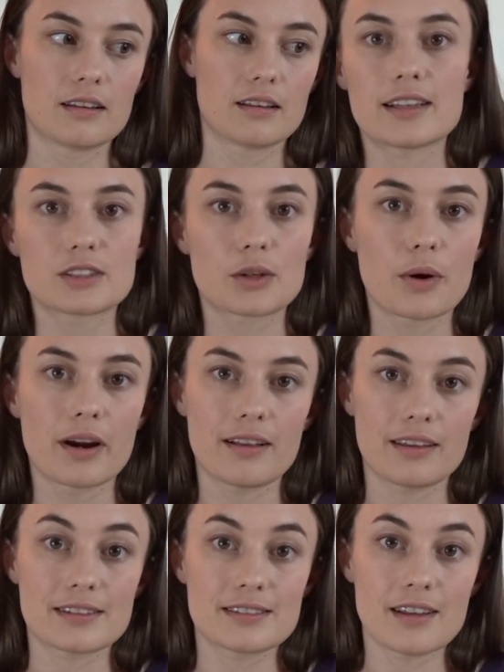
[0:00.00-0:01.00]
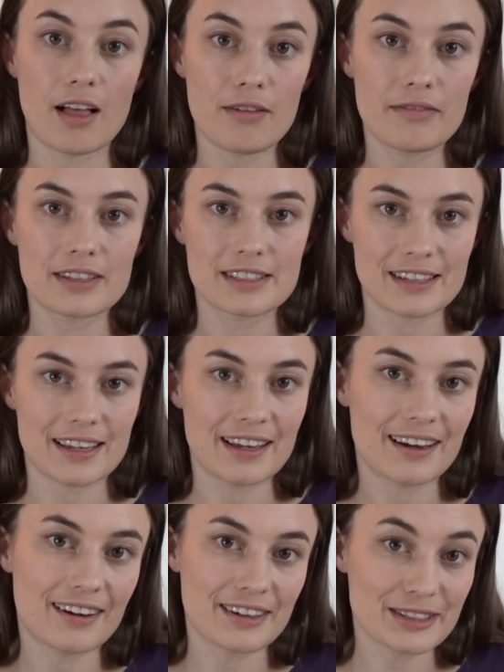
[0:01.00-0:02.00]
castor oil itself is
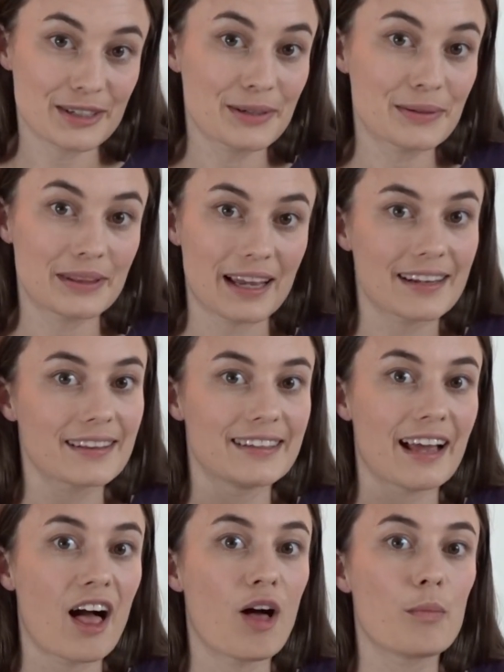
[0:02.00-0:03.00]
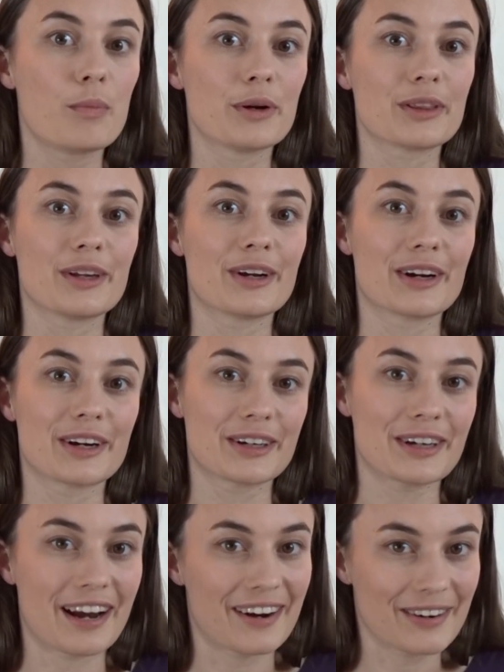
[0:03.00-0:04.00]
also likely to help with your
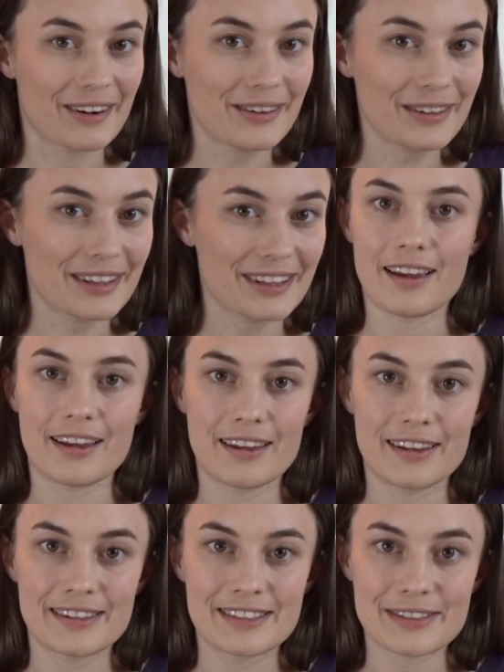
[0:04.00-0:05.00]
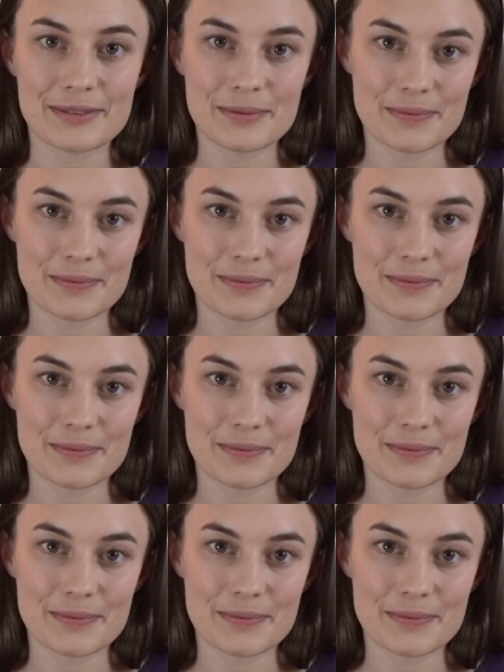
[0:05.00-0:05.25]
hair growth. And